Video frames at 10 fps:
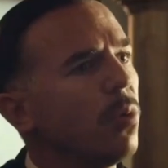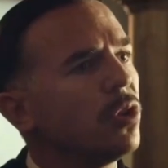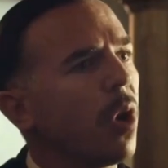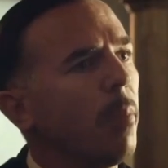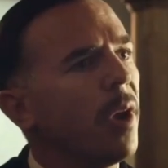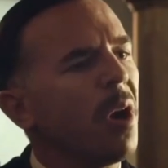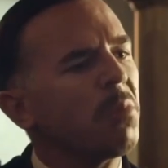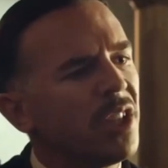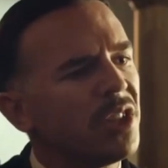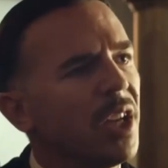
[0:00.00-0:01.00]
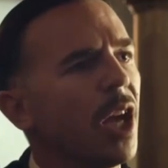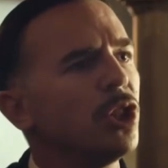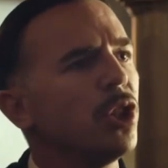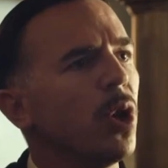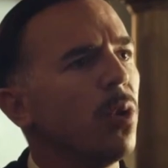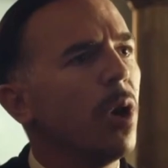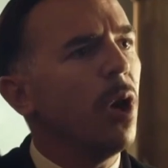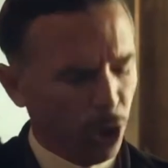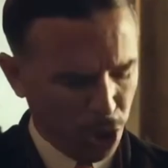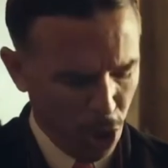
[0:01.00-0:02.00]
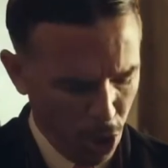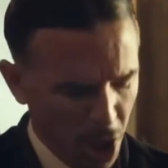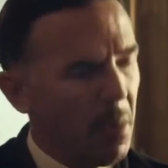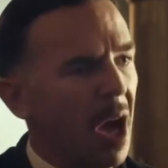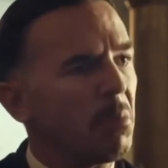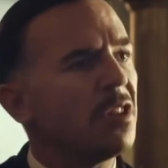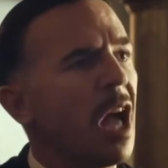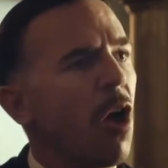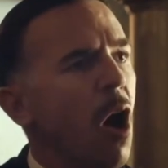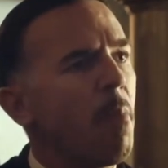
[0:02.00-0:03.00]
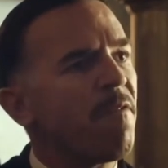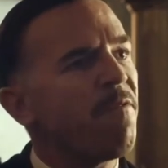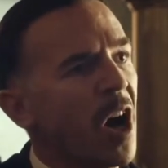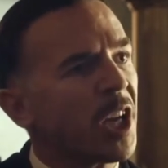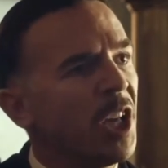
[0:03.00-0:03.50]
is called Tommy, and I'm guessing that's you, because you're looking me up and down like I'm a